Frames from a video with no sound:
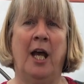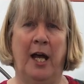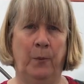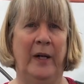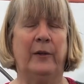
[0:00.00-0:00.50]

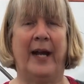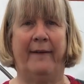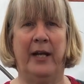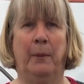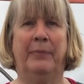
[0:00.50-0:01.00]
and we'll
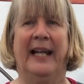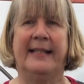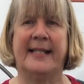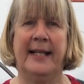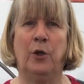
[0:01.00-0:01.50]
carry on
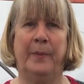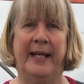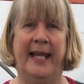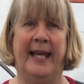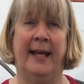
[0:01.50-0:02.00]
planting up
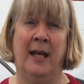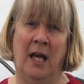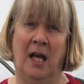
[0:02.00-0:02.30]
in here.